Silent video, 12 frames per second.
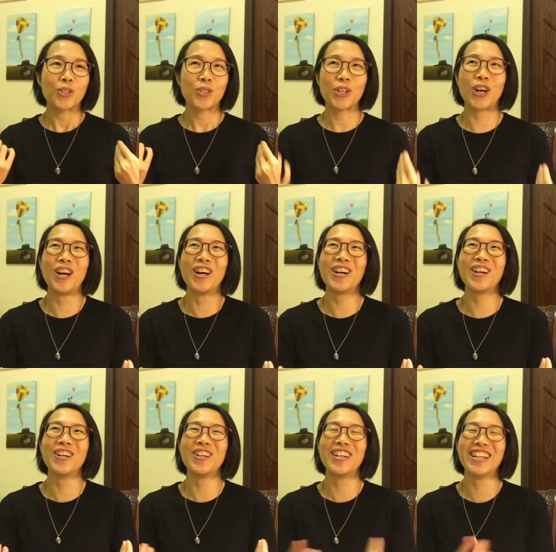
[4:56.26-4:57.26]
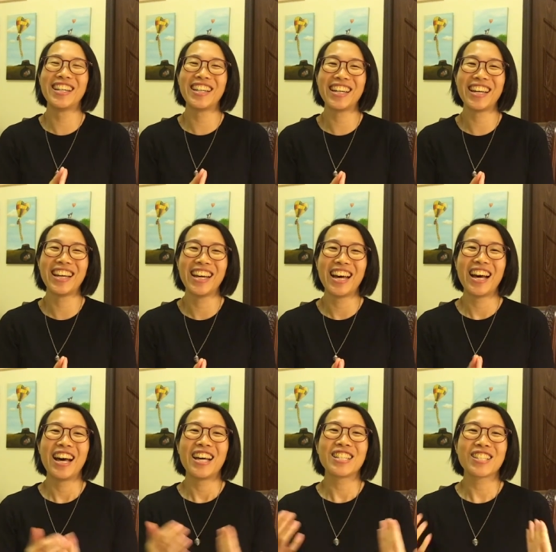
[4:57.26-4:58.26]
so
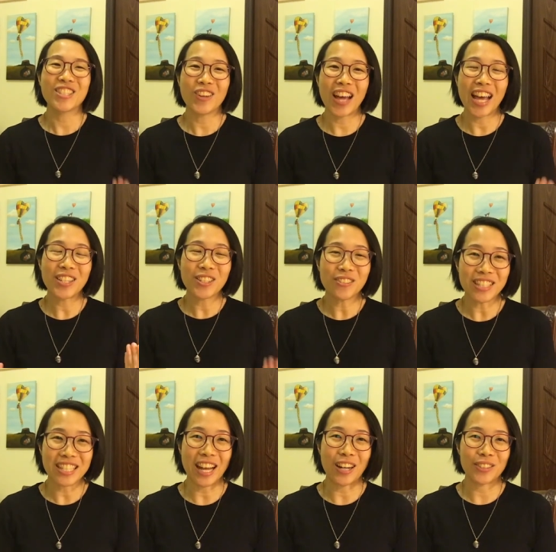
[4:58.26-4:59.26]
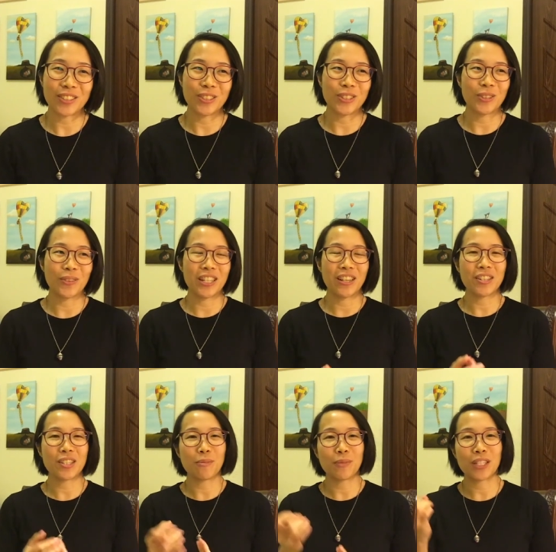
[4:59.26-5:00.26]
so as a result, you know, when there's
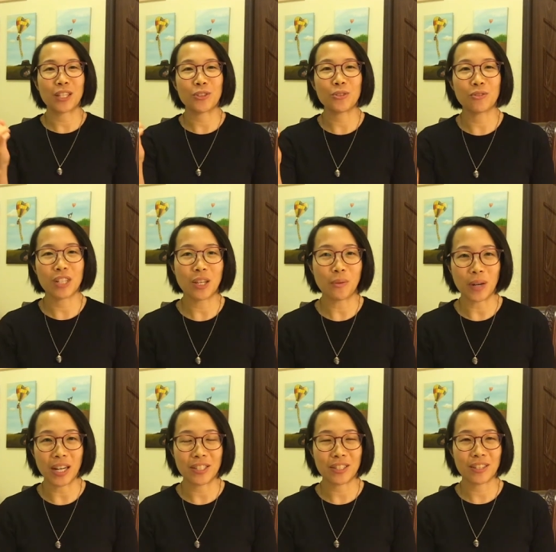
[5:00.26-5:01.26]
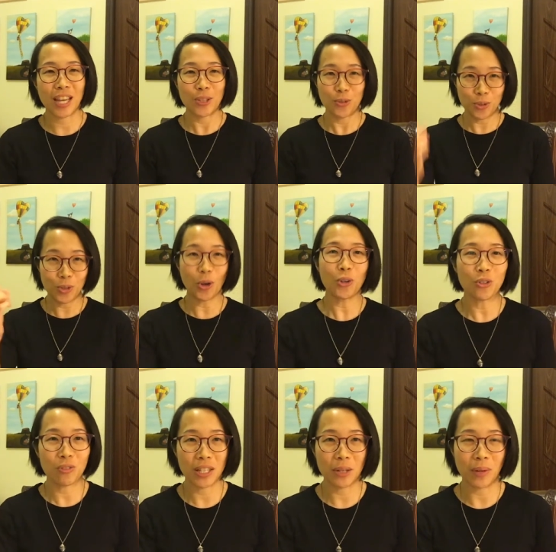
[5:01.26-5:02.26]
something that you really want and you know you
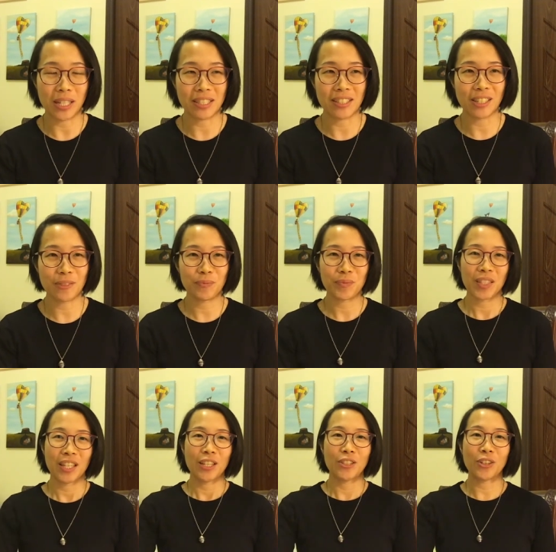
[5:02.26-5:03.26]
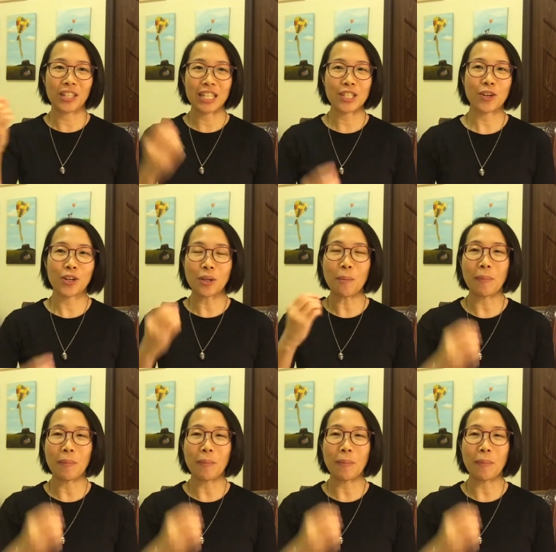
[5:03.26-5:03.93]
really want it, your internal